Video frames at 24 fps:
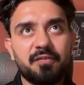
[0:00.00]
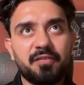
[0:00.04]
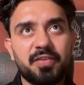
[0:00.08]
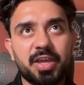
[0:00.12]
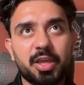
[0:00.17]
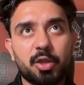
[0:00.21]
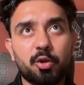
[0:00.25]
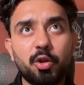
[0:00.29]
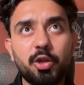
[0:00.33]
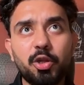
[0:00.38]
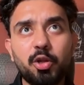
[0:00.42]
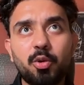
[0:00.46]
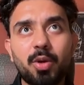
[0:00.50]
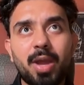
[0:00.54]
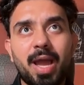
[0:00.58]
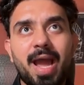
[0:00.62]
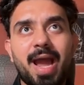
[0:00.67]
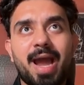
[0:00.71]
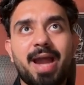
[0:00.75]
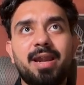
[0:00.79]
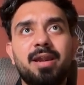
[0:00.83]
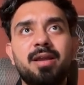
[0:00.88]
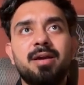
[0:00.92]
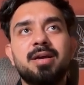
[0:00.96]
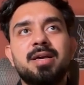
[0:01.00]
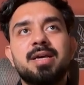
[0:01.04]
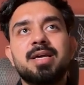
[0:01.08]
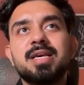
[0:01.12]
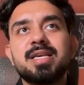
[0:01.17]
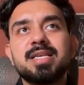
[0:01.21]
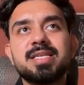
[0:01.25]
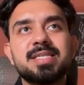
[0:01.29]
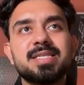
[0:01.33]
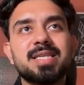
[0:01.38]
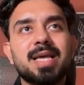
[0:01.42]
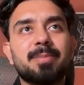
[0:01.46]
we are going to add
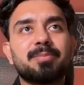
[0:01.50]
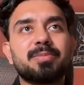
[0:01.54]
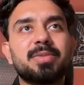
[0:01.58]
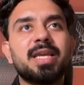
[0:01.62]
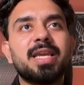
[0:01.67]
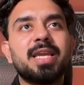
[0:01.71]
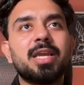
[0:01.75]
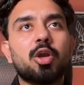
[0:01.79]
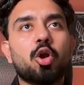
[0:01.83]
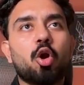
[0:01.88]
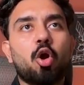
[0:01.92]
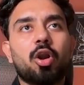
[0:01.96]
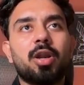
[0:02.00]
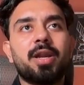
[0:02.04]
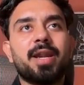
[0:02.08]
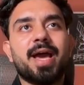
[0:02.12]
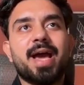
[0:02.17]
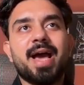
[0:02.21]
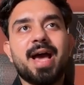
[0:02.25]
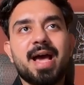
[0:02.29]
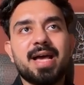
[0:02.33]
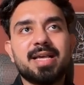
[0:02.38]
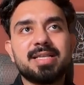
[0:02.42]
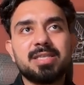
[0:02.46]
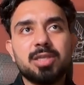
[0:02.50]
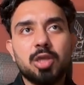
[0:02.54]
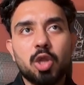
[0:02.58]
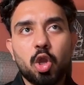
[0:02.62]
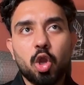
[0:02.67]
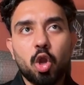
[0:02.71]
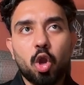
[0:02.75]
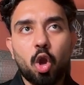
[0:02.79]
something called as